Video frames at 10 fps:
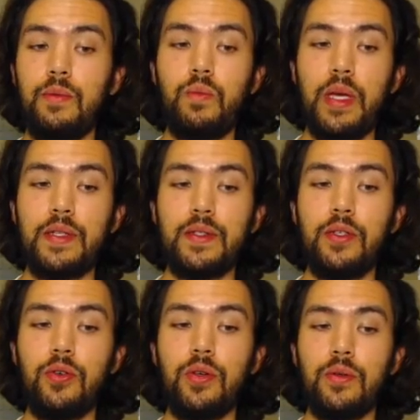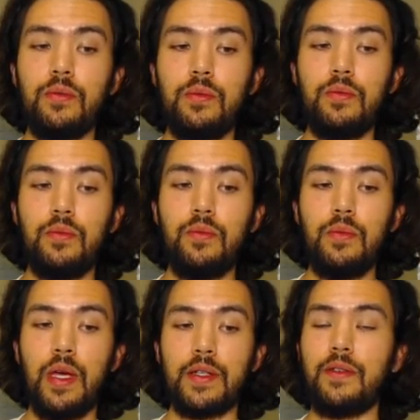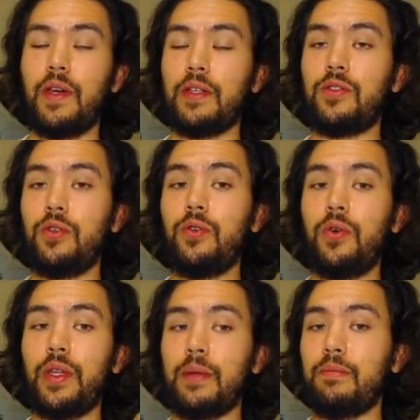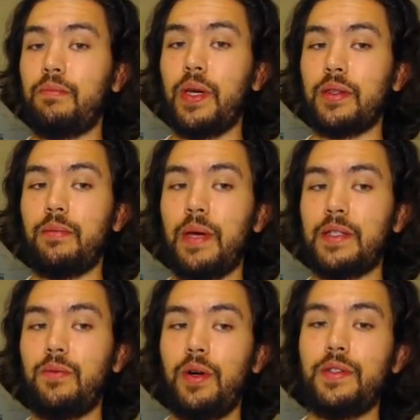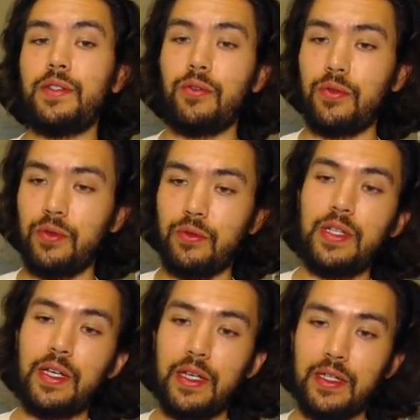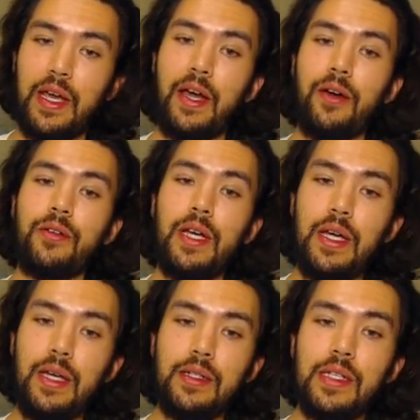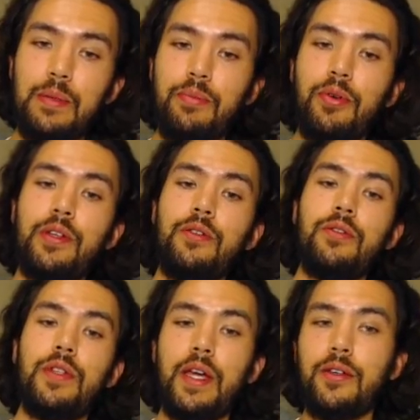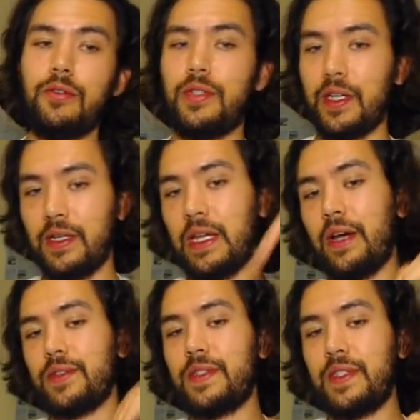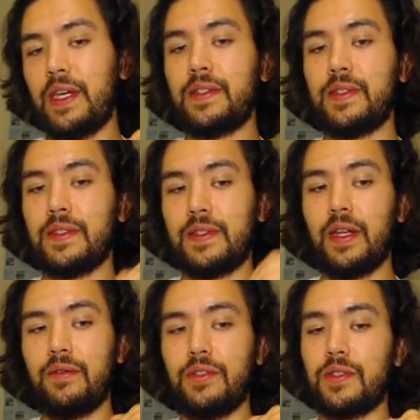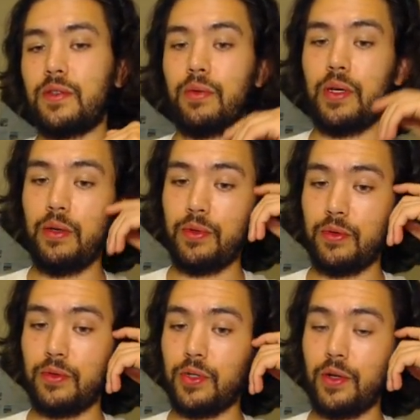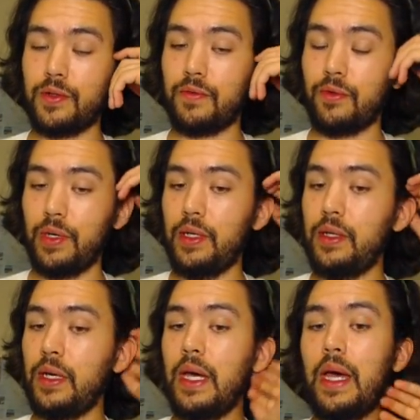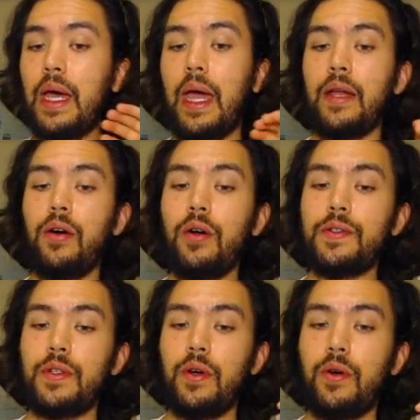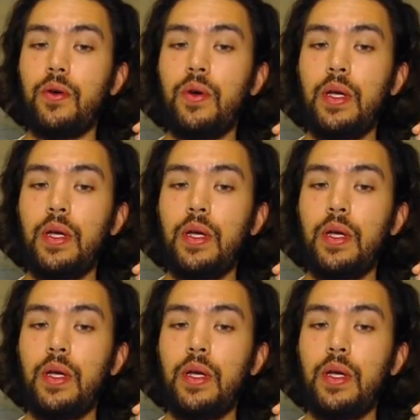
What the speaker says: Basically, you can excavate 2 and then pick the best one, so you're digging down deeper in your deck. You're digging down 6 instead of just 3 with your Jars of Greed. And also,